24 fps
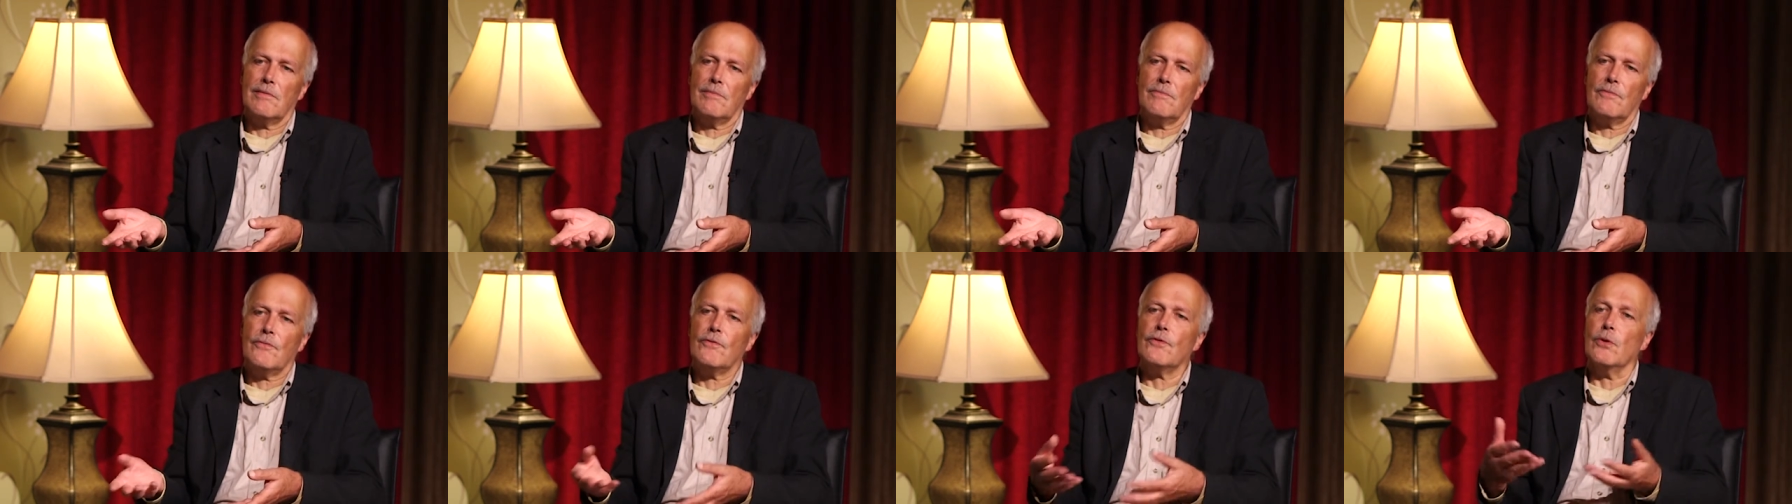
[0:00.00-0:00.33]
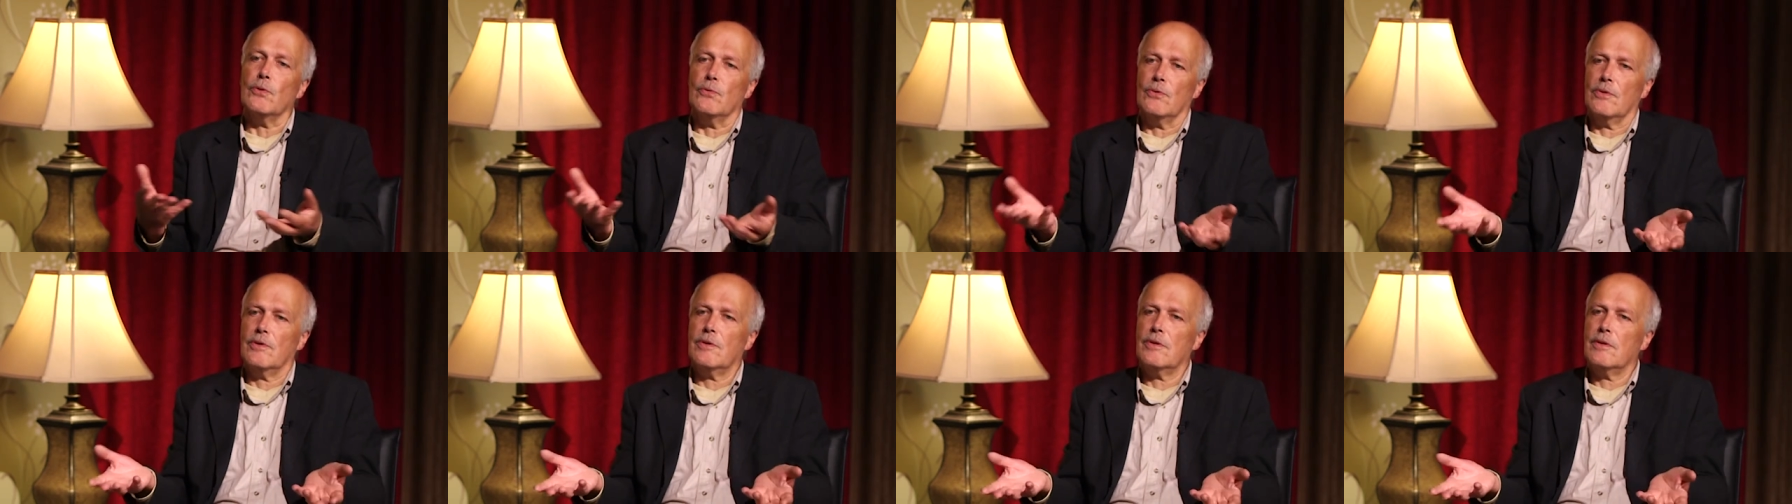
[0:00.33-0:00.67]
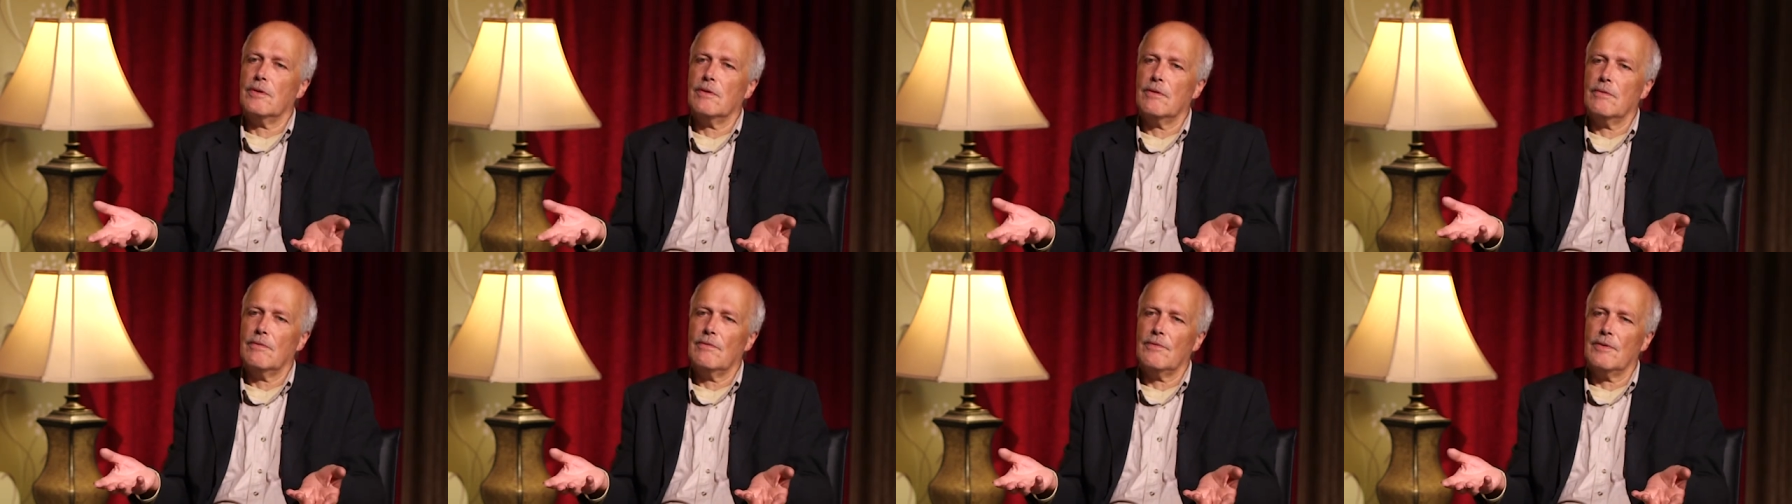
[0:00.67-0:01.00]
fruit,
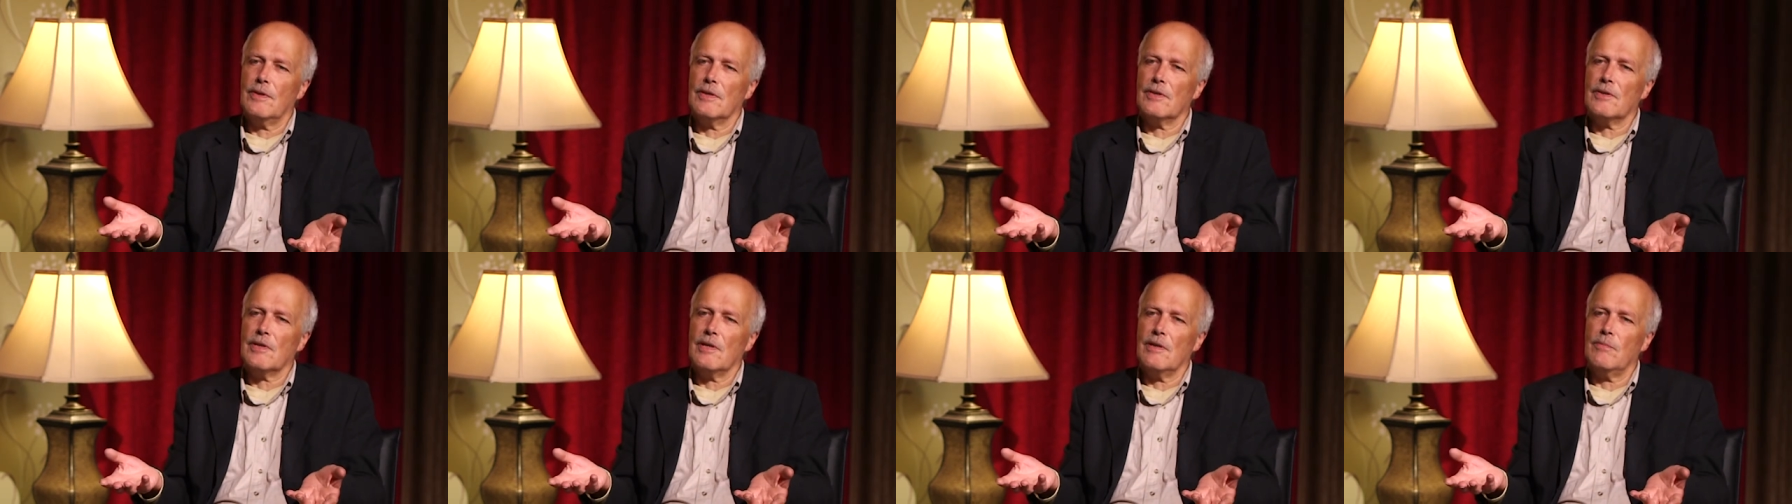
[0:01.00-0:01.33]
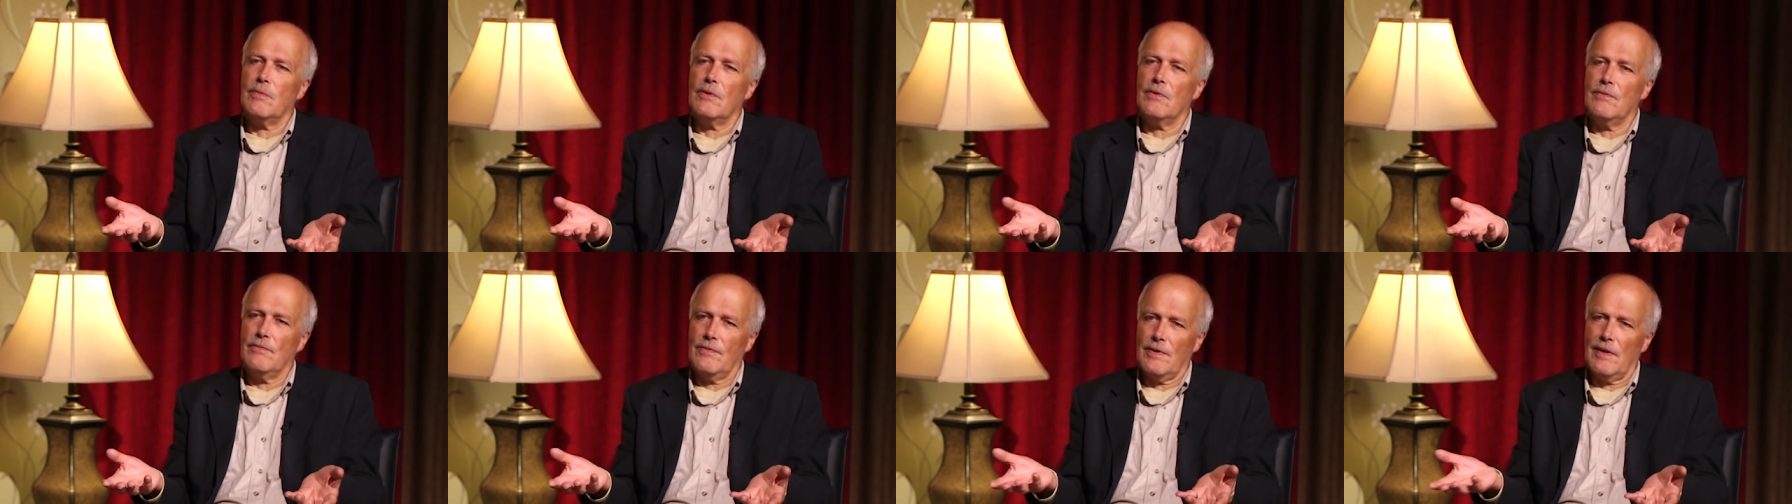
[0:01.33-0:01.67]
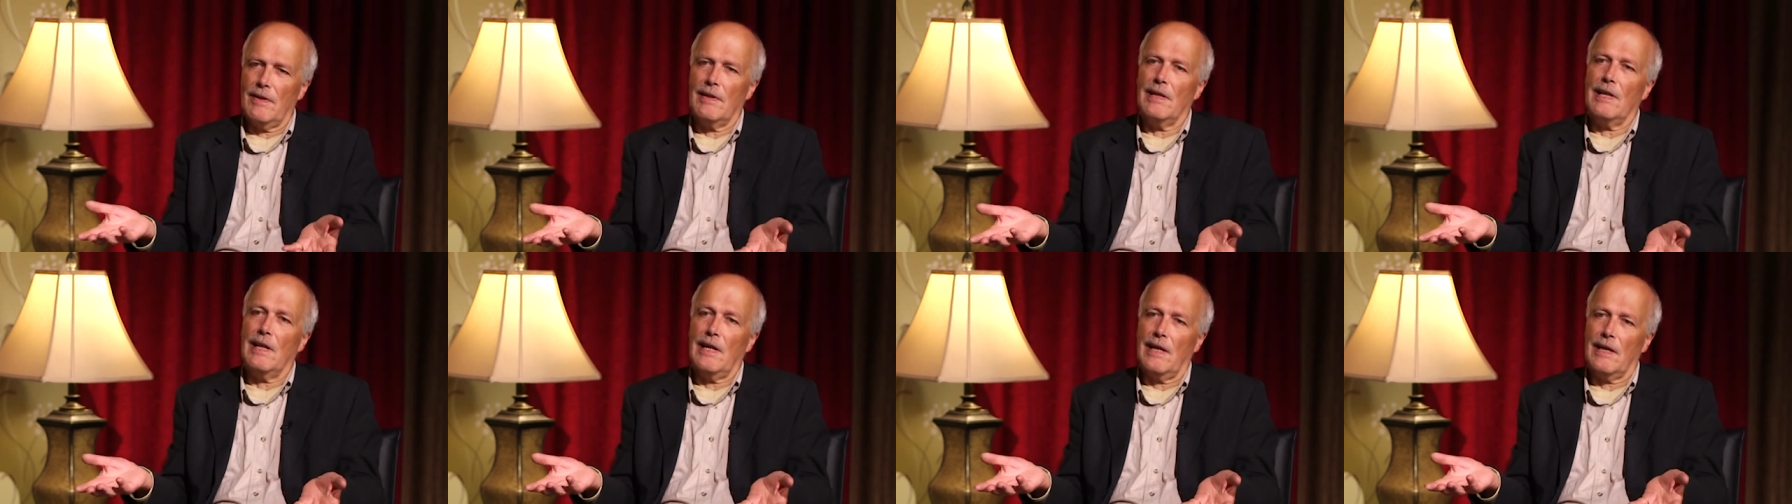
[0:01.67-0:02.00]
for example,
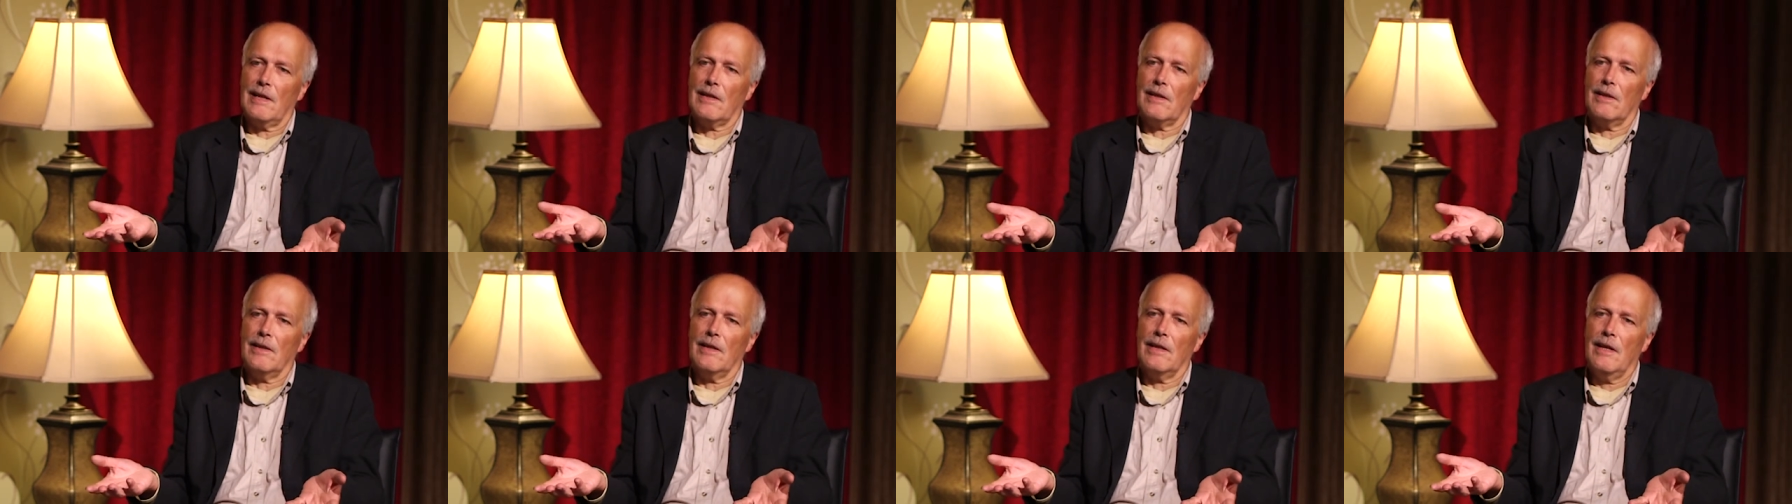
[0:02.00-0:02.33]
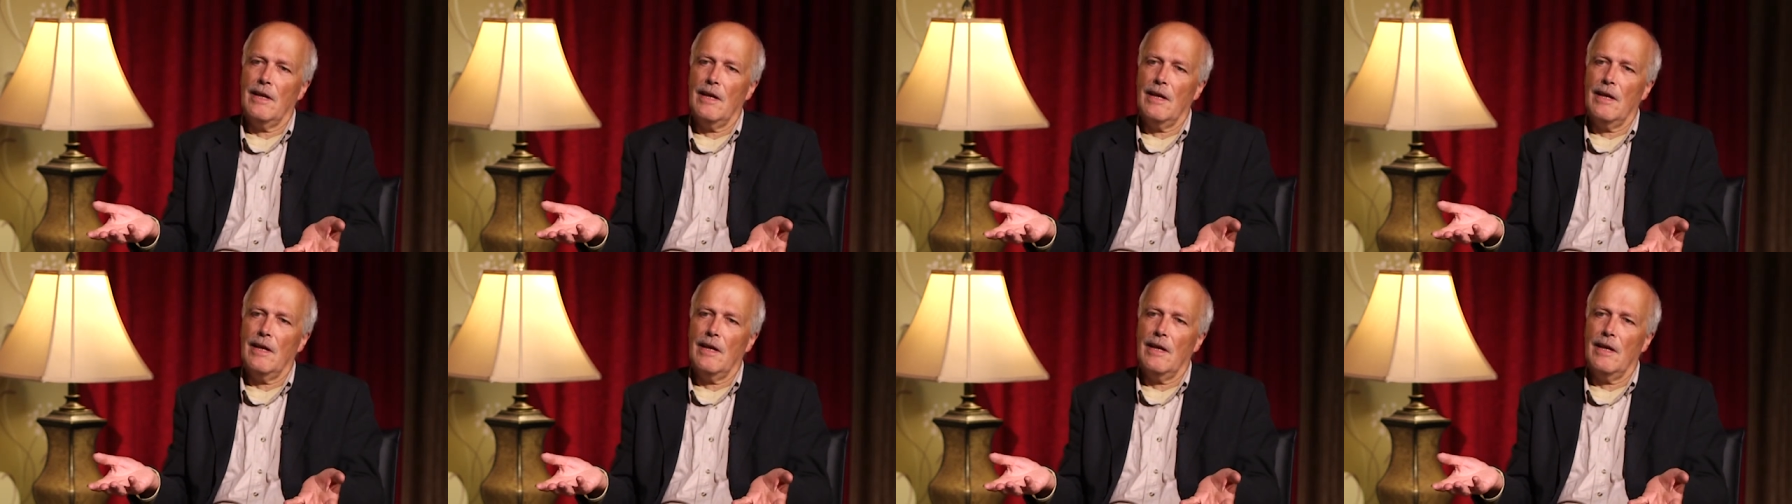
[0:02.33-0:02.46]
very likely.